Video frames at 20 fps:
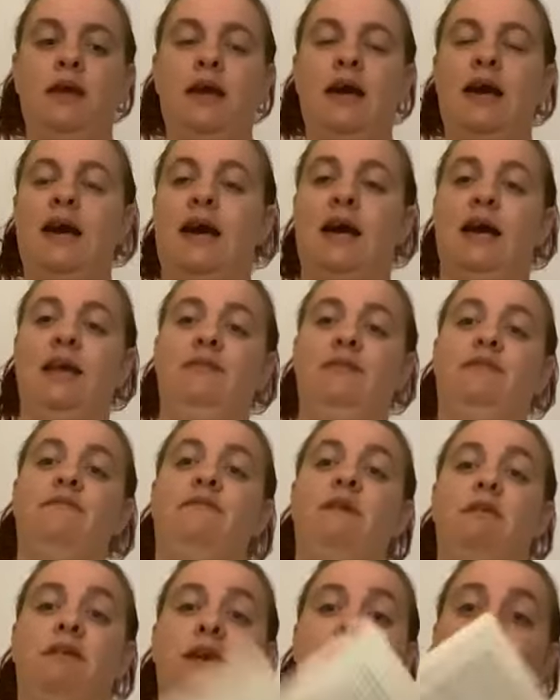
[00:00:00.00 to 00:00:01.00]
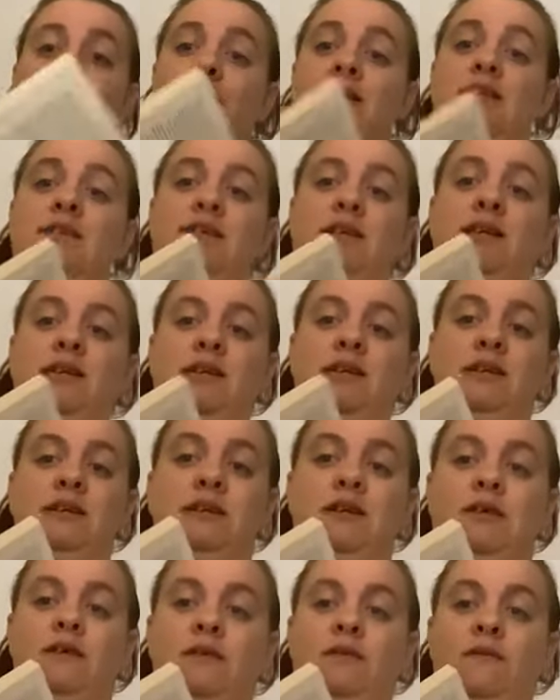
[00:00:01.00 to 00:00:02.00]
at the very end
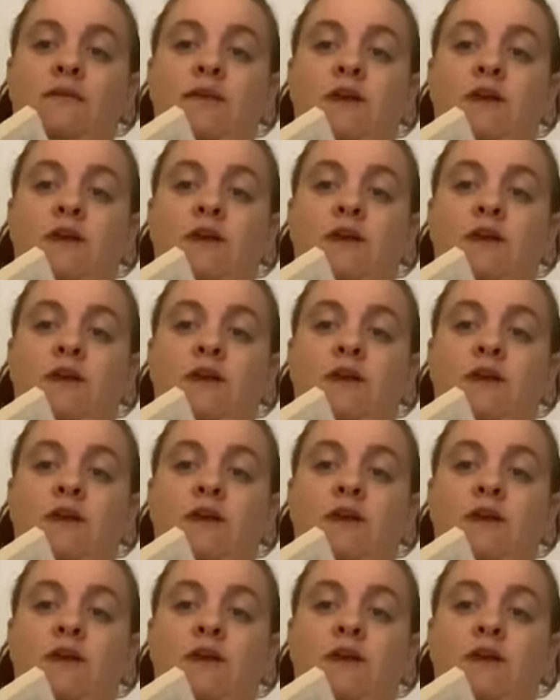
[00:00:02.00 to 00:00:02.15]
of